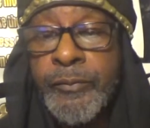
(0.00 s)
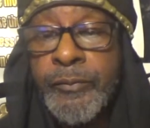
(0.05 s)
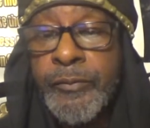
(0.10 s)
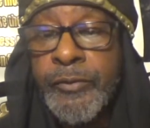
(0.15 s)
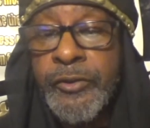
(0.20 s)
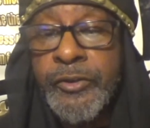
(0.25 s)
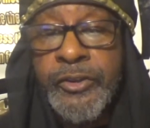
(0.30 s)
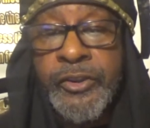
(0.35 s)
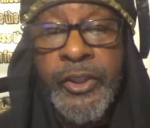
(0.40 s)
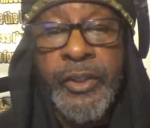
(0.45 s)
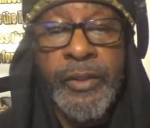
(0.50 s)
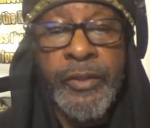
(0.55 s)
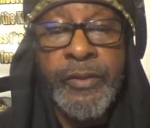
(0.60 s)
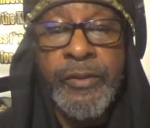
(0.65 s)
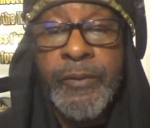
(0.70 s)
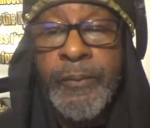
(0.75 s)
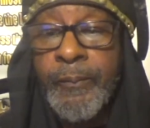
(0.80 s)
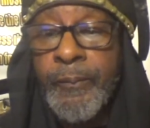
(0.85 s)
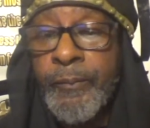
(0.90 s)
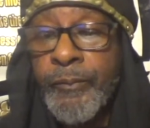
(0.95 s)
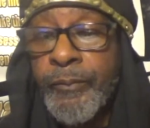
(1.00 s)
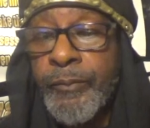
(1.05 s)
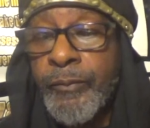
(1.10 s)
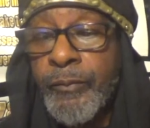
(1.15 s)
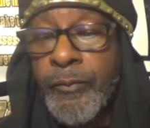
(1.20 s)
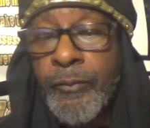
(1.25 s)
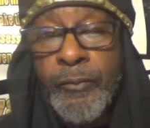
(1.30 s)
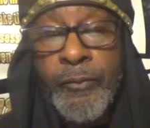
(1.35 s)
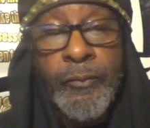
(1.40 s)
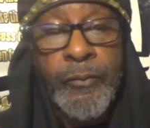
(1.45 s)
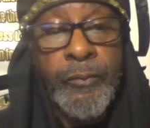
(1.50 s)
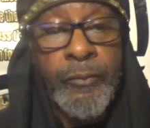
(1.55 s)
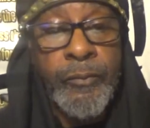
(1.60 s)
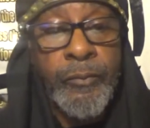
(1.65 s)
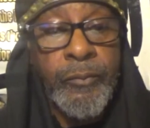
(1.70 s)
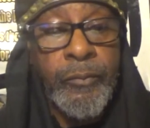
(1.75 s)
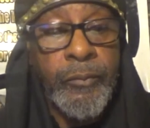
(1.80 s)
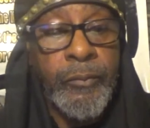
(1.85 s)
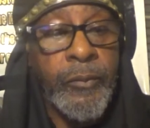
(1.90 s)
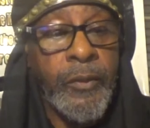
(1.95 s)
6
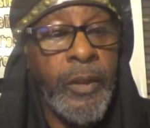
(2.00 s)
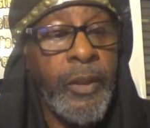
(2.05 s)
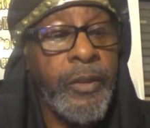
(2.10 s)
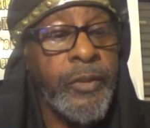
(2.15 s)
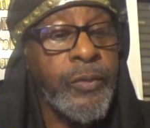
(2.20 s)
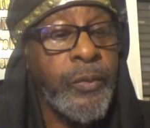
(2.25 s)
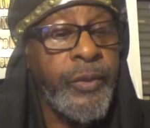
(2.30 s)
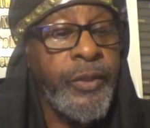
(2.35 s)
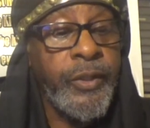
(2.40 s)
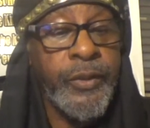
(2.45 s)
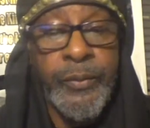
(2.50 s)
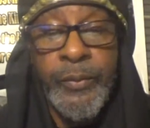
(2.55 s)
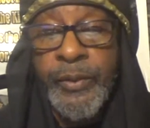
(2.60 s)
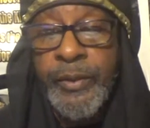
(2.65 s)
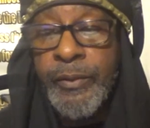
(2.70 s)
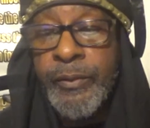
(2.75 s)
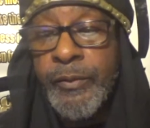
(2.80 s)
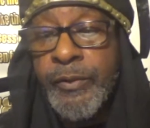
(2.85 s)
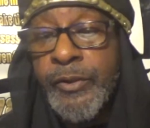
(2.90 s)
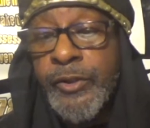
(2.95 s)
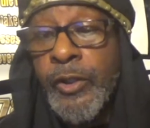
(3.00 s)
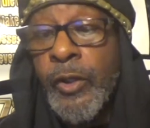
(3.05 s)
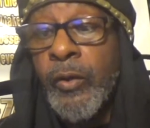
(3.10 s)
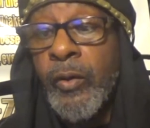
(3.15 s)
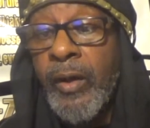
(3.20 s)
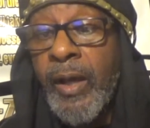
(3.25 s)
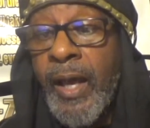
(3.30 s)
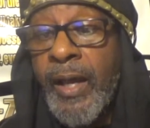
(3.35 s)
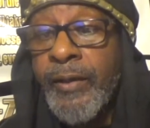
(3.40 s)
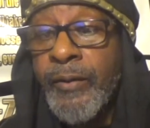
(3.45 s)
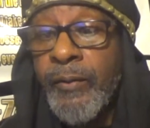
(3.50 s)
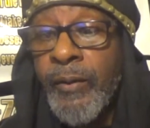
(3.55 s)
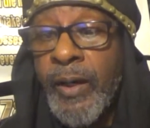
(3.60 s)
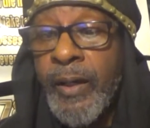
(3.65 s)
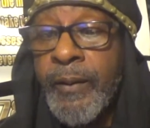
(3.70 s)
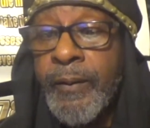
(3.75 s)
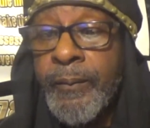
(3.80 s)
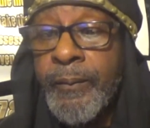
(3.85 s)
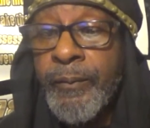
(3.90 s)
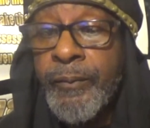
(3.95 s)
and 23. Show light,
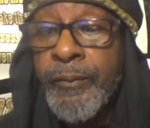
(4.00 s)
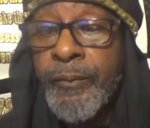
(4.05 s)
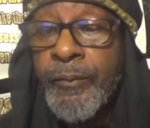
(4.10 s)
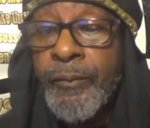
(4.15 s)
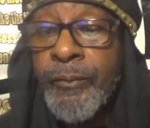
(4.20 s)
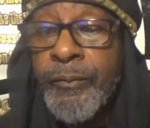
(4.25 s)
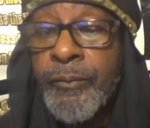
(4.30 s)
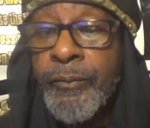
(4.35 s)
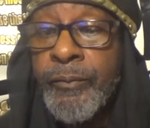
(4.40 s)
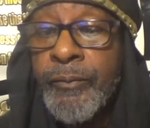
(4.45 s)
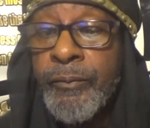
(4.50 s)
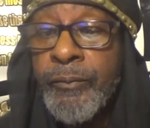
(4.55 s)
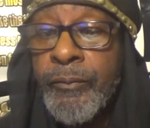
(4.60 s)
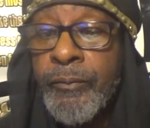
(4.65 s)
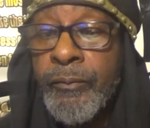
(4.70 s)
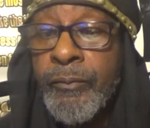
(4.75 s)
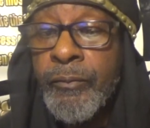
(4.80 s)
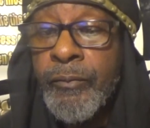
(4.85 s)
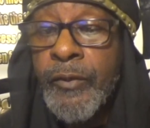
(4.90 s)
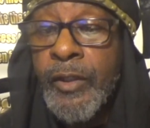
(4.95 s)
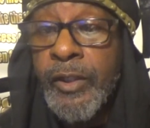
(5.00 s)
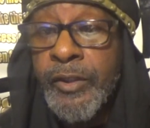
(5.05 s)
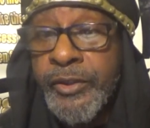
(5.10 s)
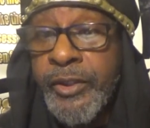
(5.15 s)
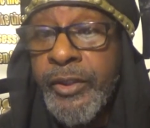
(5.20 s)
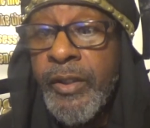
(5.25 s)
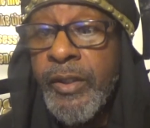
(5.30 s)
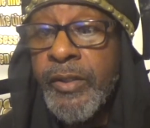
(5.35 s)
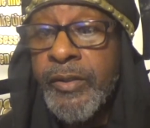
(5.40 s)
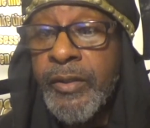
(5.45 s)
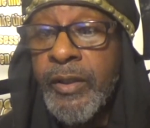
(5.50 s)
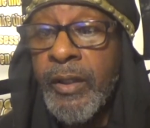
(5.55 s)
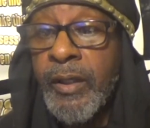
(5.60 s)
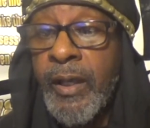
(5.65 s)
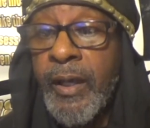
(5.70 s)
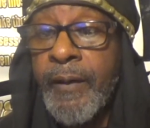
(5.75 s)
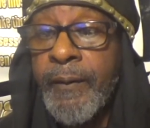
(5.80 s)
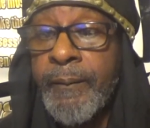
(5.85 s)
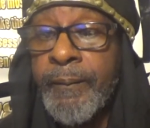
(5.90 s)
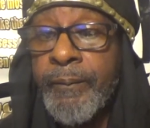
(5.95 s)
right? Because he is the
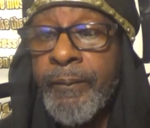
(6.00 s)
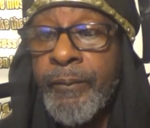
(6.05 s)
light.